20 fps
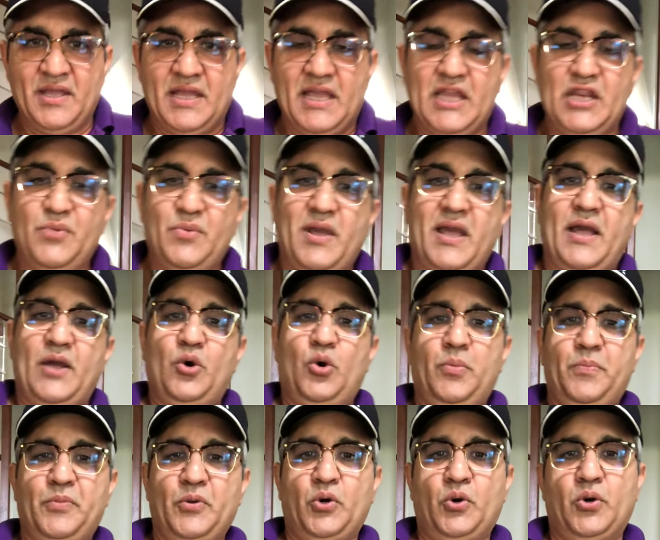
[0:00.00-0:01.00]
Anyway, I
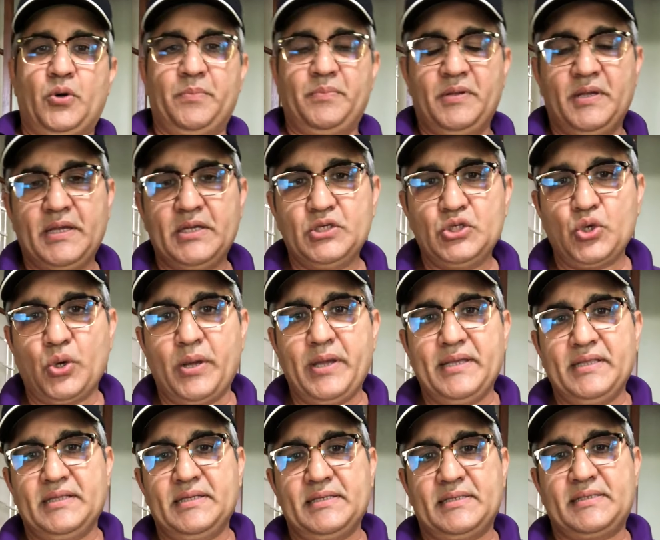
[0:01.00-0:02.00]
hope you're
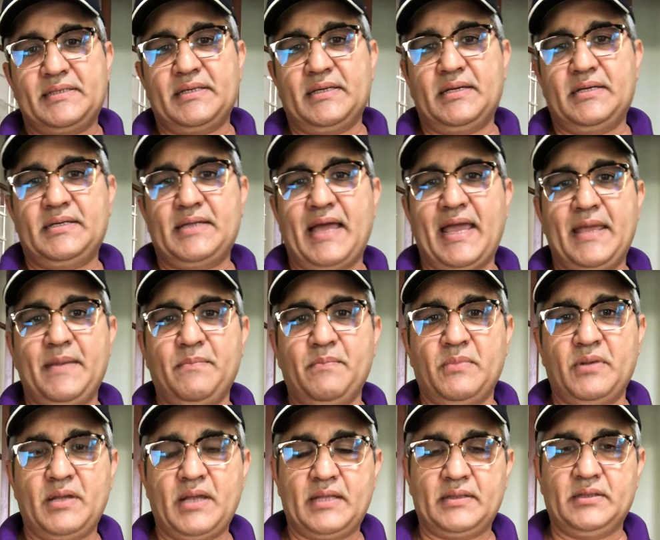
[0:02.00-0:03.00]
enjoying this uh, time
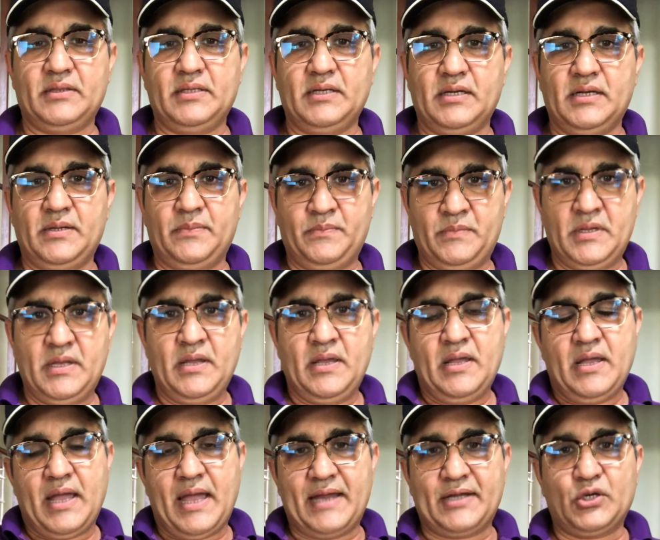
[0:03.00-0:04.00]
at the
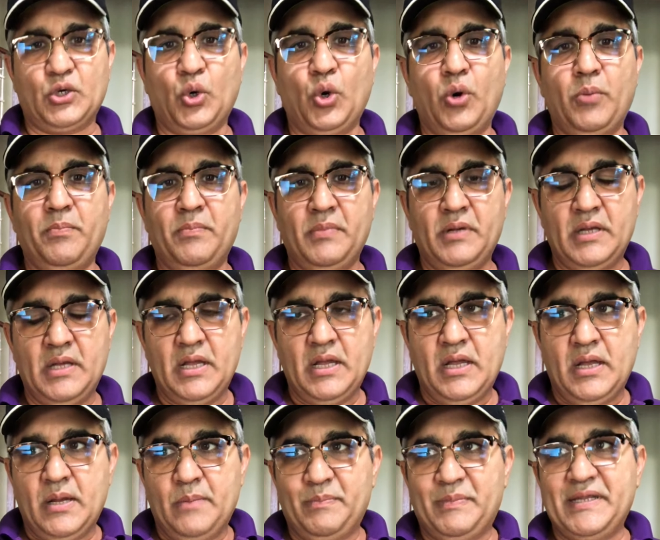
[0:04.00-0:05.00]
at home.
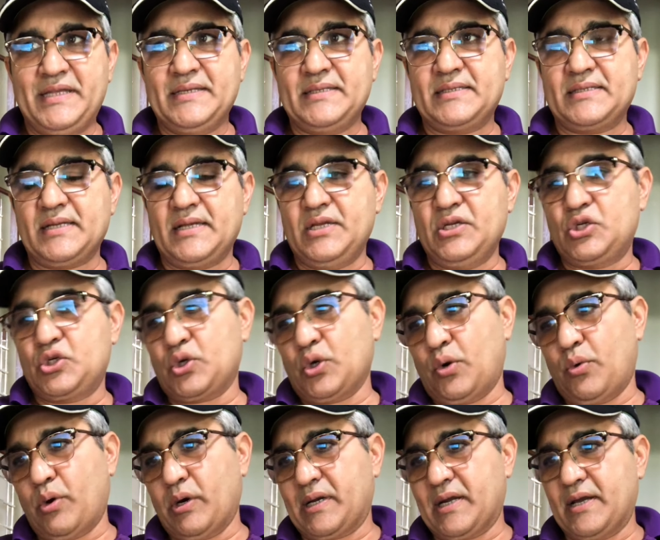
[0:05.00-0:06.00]
Please
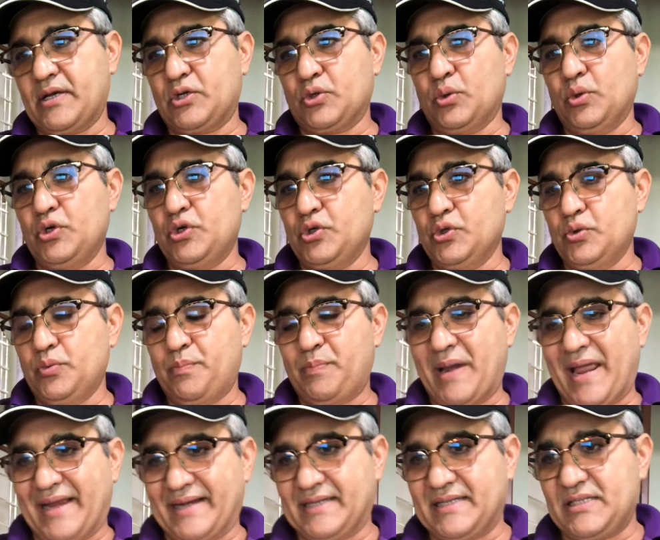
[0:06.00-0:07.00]
ensure what I told you.
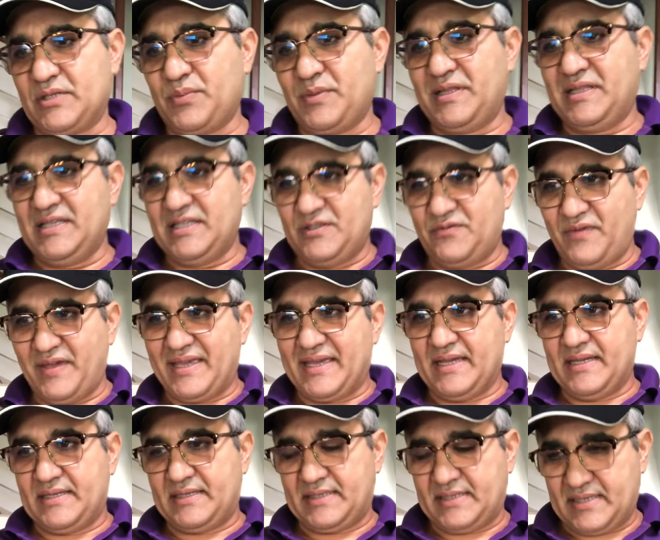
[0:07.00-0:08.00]
Practice with these
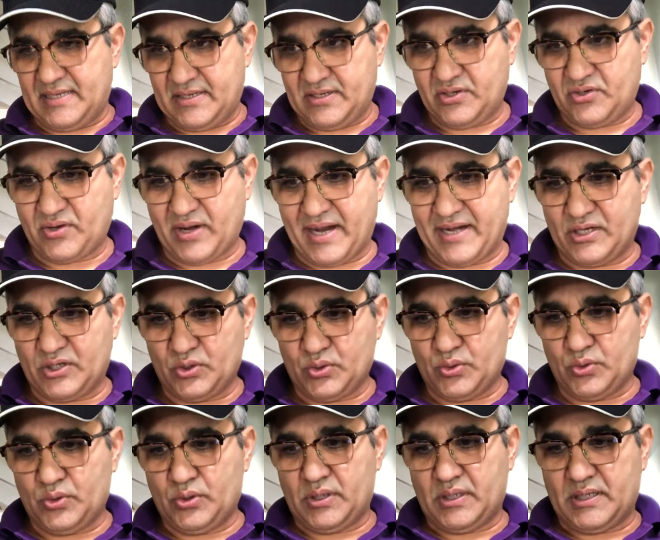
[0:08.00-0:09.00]
wickets. Try
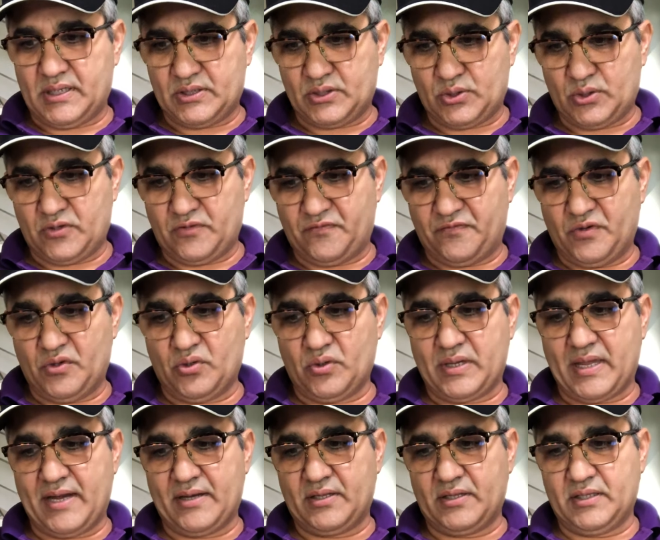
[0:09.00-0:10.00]
to uh, sort of you
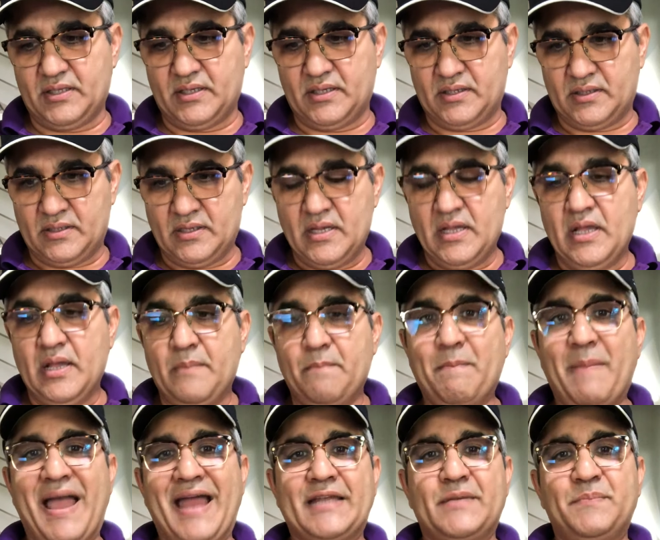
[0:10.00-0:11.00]
know get the
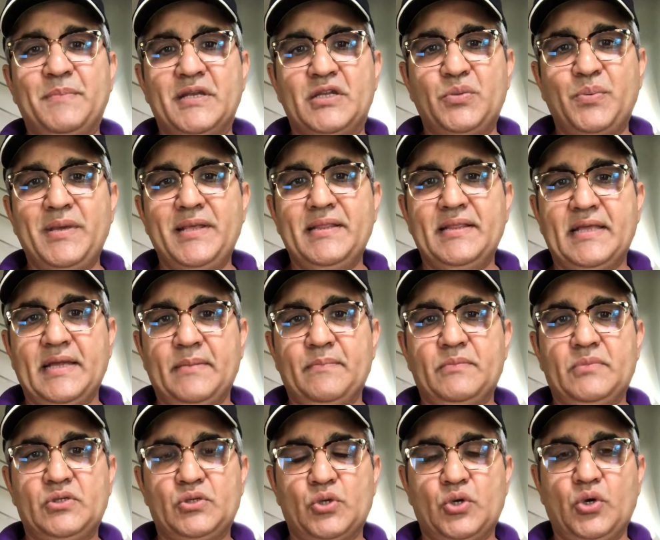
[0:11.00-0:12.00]
bat between
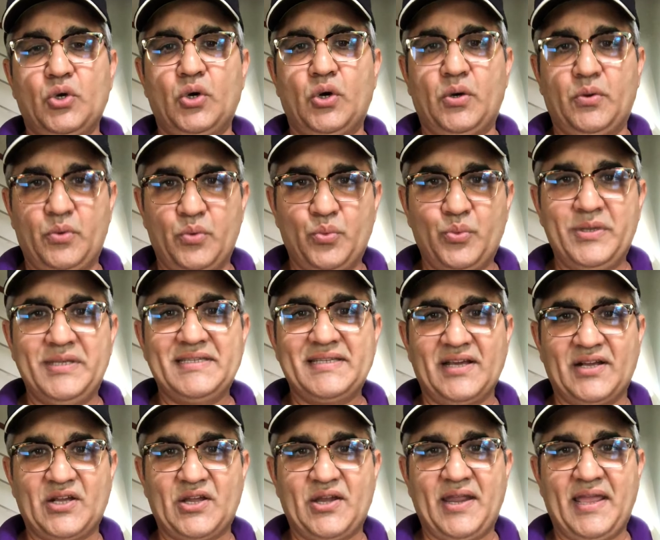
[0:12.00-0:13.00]
them so your V's
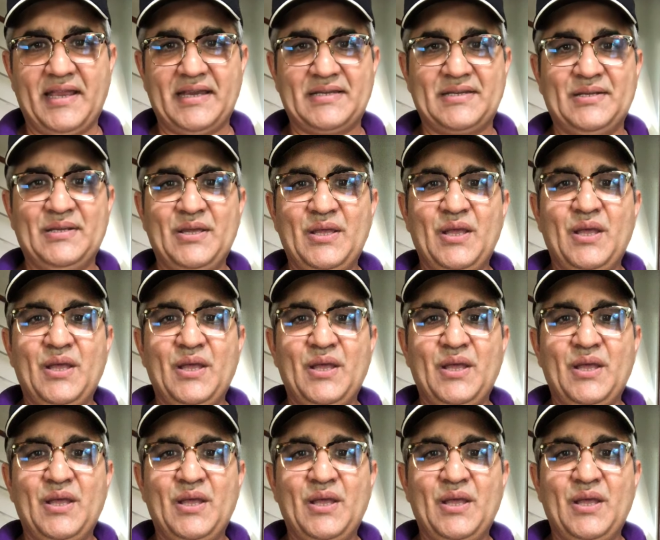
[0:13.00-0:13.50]
are correct.